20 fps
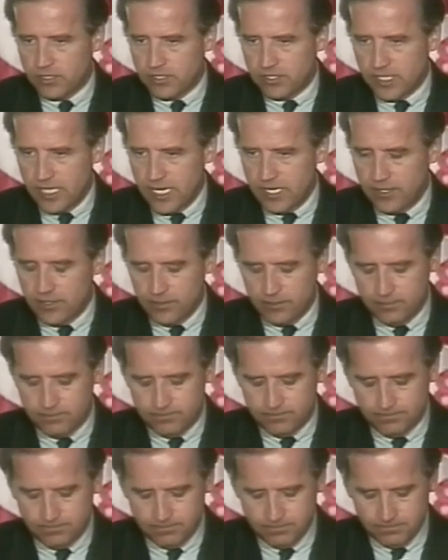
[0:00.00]
standard
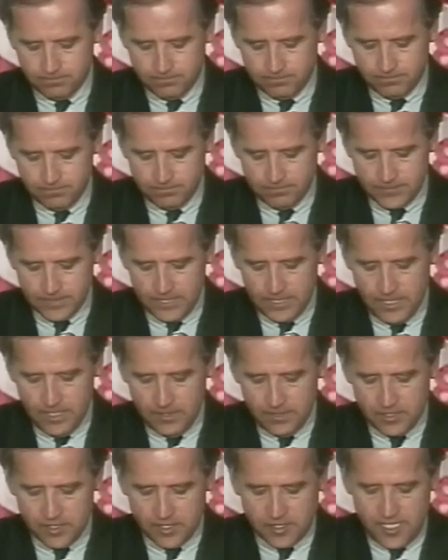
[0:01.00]

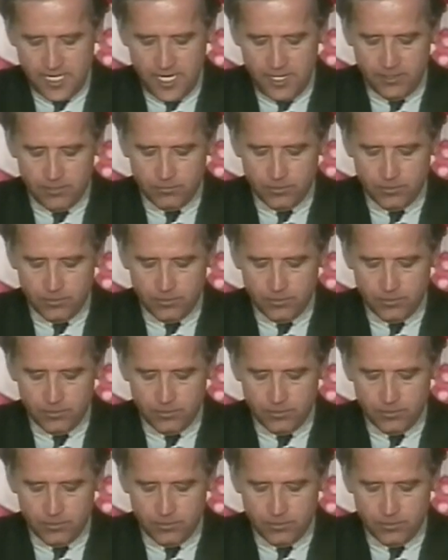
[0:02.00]
the standard,